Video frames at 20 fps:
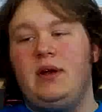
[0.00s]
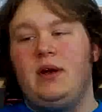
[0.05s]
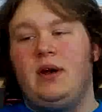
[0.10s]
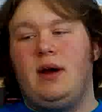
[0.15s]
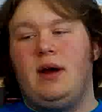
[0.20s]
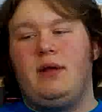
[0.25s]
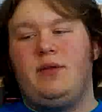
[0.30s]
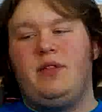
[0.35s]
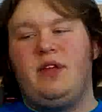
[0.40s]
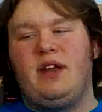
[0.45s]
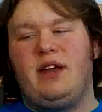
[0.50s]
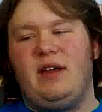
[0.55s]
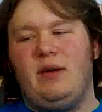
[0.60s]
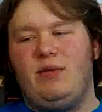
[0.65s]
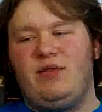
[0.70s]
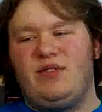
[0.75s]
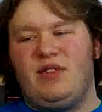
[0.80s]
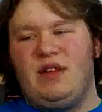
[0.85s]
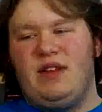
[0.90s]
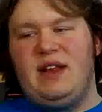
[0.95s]
I think he
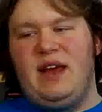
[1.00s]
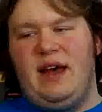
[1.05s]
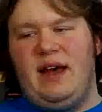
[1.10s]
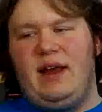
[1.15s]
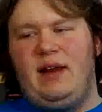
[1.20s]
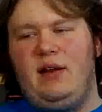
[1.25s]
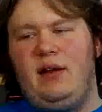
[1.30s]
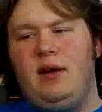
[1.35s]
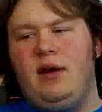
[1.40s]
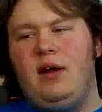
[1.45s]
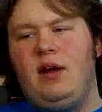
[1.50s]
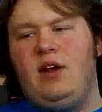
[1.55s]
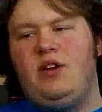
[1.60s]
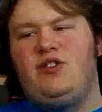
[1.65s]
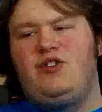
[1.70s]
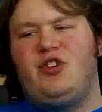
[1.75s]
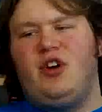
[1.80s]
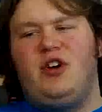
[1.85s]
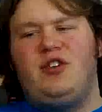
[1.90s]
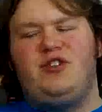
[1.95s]
was the dad,
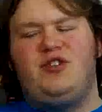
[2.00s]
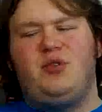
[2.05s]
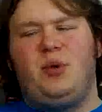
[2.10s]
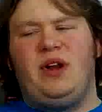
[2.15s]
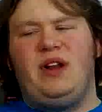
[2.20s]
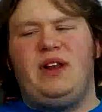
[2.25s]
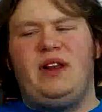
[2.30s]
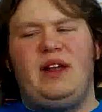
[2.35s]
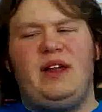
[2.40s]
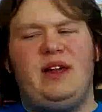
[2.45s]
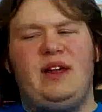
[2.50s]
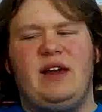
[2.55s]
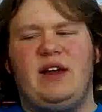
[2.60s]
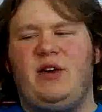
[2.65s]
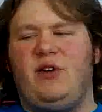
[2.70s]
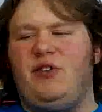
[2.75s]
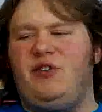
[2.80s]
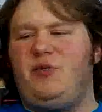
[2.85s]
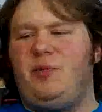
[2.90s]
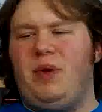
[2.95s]
Jaws 3D,
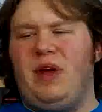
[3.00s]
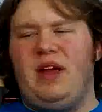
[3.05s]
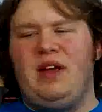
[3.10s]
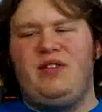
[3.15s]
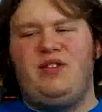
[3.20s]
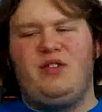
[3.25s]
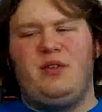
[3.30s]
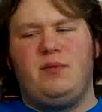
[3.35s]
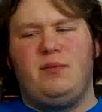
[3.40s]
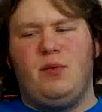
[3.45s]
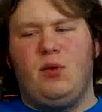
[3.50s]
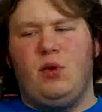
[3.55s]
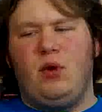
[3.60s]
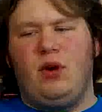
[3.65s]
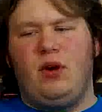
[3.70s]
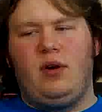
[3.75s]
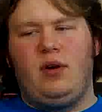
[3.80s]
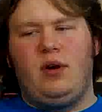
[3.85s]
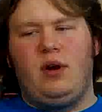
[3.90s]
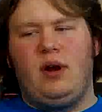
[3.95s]
Inner Space, and
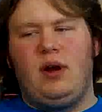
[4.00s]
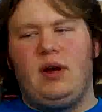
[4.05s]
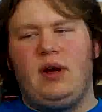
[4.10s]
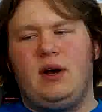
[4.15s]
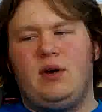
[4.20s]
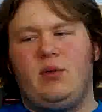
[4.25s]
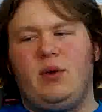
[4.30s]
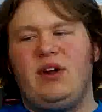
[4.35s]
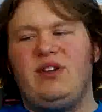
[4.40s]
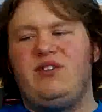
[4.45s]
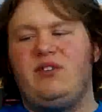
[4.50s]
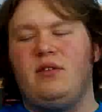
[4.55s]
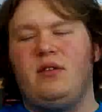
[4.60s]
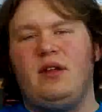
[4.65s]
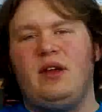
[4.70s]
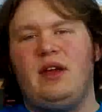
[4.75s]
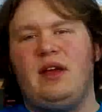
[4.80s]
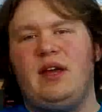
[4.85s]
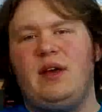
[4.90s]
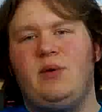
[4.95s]
more.
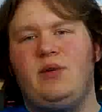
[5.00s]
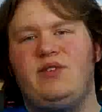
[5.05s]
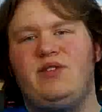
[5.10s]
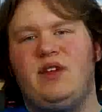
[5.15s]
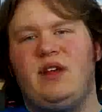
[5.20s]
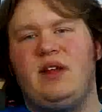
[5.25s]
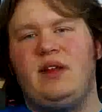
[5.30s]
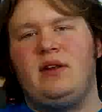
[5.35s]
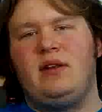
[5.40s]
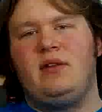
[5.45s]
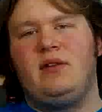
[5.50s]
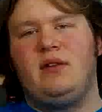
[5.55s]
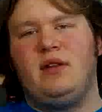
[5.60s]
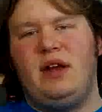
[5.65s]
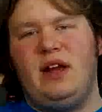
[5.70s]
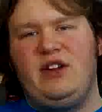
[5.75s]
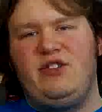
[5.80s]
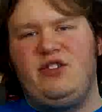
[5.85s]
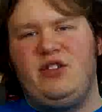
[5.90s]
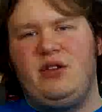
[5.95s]
Recently he was in
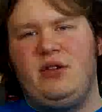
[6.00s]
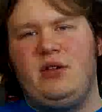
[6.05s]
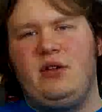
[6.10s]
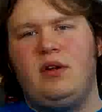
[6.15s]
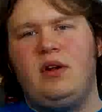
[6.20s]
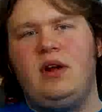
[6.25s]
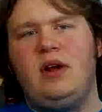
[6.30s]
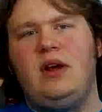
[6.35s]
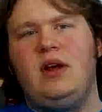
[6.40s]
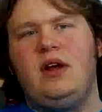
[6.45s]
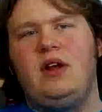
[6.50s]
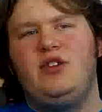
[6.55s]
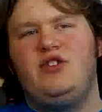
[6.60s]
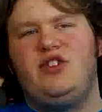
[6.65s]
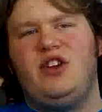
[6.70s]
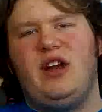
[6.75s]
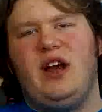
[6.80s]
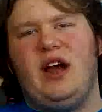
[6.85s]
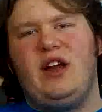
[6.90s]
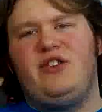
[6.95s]
Legion,
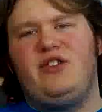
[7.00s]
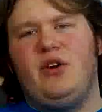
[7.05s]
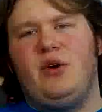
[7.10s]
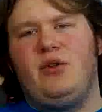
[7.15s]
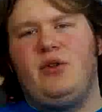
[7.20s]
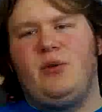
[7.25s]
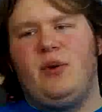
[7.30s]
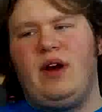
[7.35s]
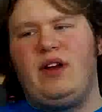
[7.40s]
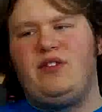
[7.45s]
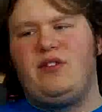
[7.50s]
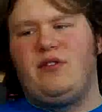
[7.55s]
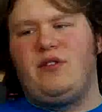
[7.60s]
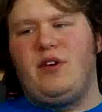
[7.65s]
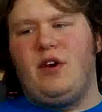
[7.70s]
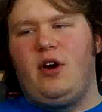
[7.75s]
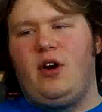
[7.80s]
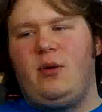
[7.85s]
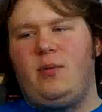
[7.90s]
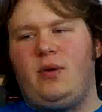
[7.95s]
G.I. Joe, The Rise of
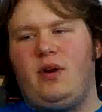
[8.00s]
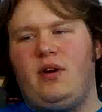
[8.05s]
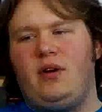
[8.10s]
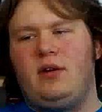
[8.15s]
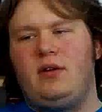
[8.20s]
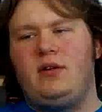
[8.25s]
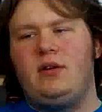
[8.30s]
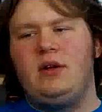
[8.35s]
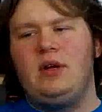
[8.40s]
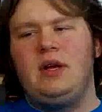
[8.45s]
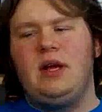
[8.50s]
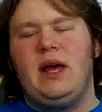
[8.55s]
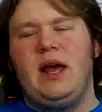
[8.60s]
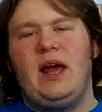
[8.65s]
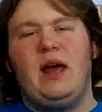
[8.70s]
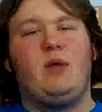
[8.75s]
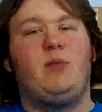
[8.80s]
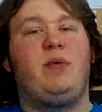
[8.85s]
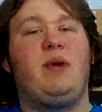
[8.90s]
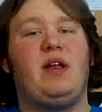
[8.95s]
Cobra,
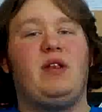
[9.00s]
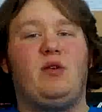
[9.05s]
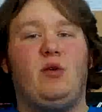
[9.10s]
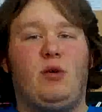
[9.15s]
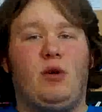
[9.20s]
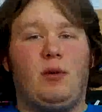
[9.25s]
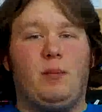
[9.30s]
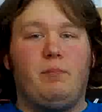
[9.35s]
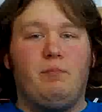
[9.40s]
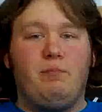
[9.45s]
and Pandora.